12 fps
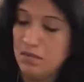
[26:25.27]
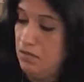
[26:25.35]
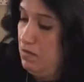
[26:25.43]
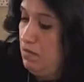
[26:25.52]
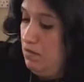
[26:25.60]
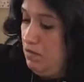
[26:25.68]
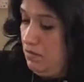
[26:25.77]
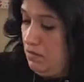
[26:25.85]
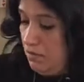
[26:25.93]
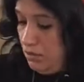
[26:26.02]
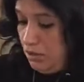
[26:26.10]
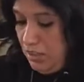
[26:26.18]

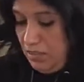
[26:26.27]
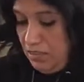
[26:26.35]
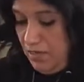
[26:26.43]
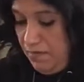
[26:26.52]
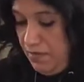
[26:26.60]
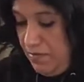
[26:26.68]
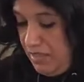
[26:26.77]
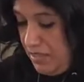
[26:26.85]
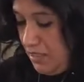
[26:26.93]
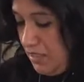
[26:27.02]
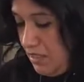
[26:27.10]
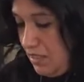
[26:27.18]
I'm just checking to see if I missed
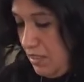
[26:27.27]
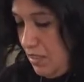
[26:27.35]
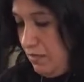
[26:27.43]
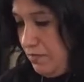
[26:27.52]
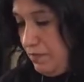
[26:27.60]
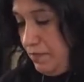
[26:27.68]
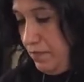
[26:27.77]
anything.